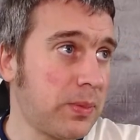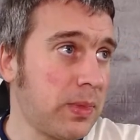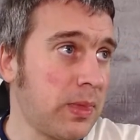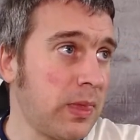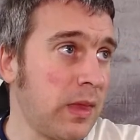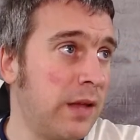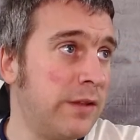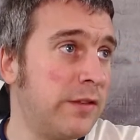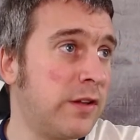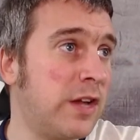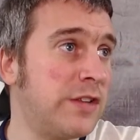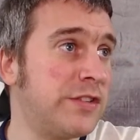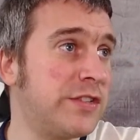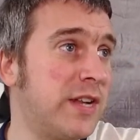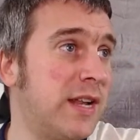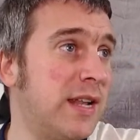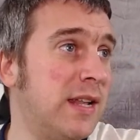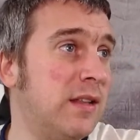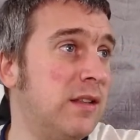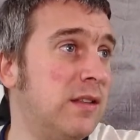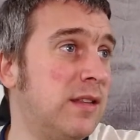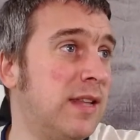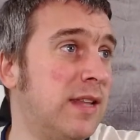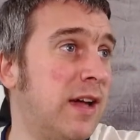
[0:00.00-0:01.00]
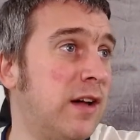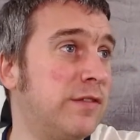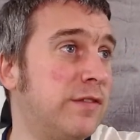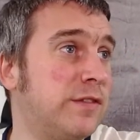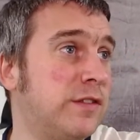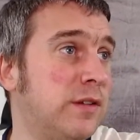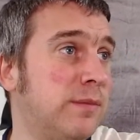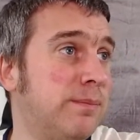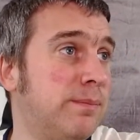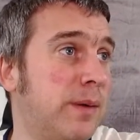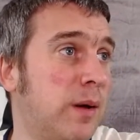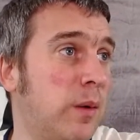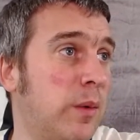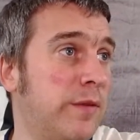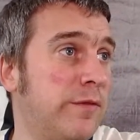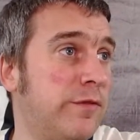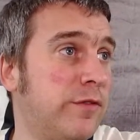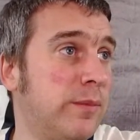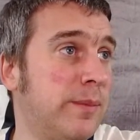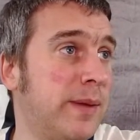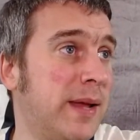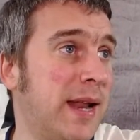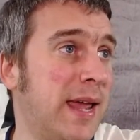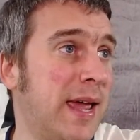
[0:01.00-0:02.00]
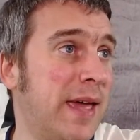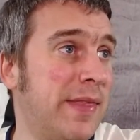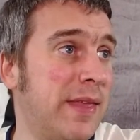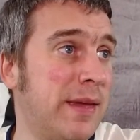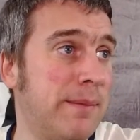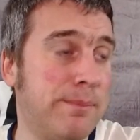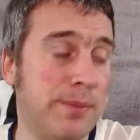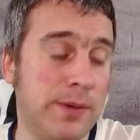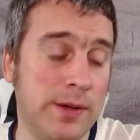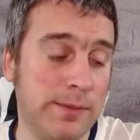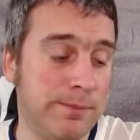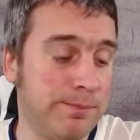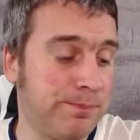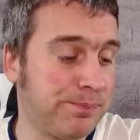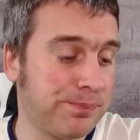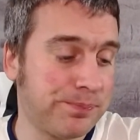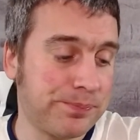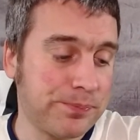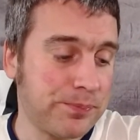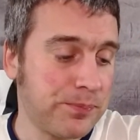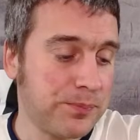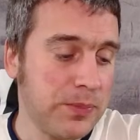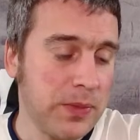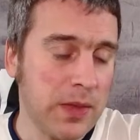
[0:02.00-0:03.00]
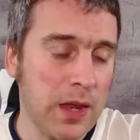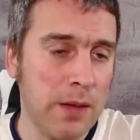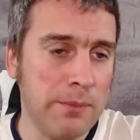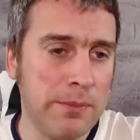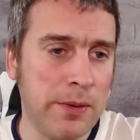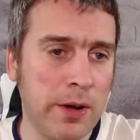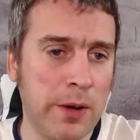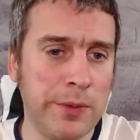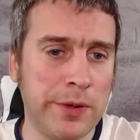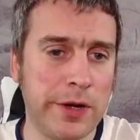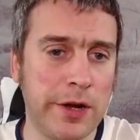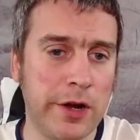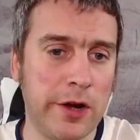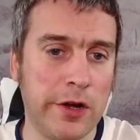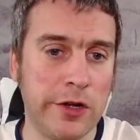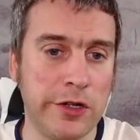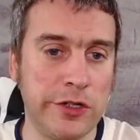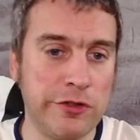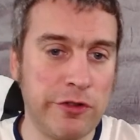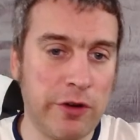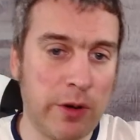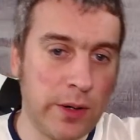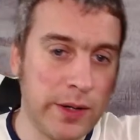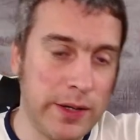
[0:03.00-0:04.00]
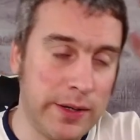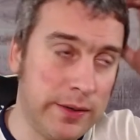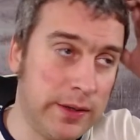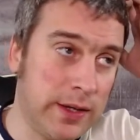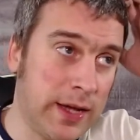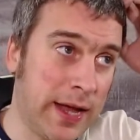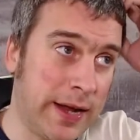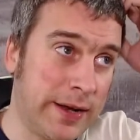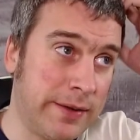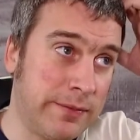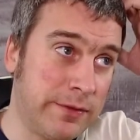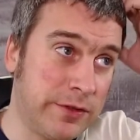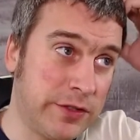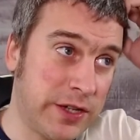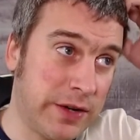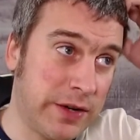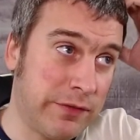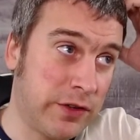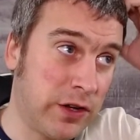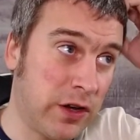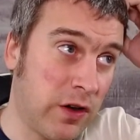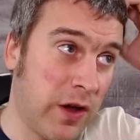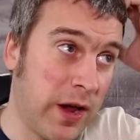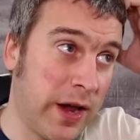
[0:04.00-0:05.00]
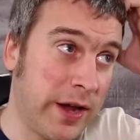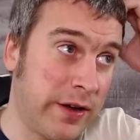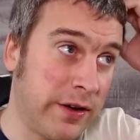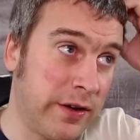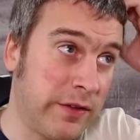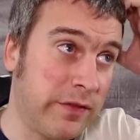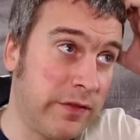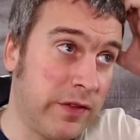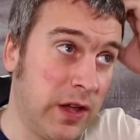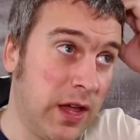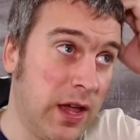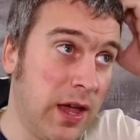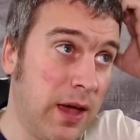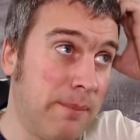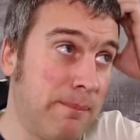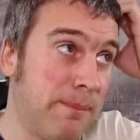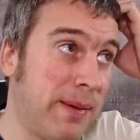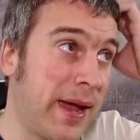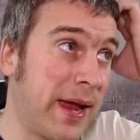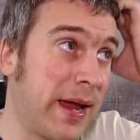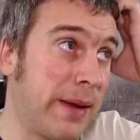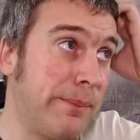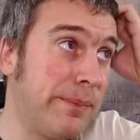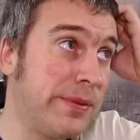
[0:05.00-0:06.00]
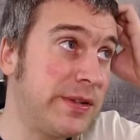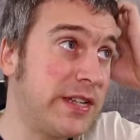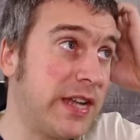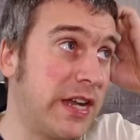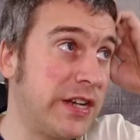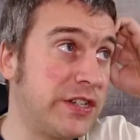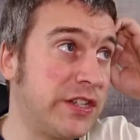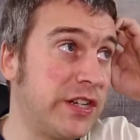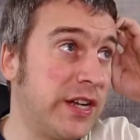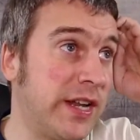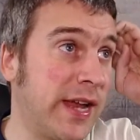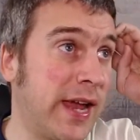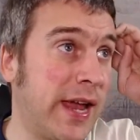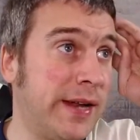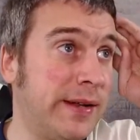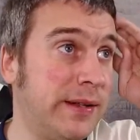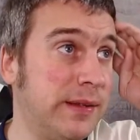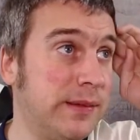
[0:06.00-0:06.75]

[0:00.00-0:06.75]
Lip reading: Nice layoff to Bowen from Allaire then, but Bowen couldn't control it, and Sheffield United are back in possession again.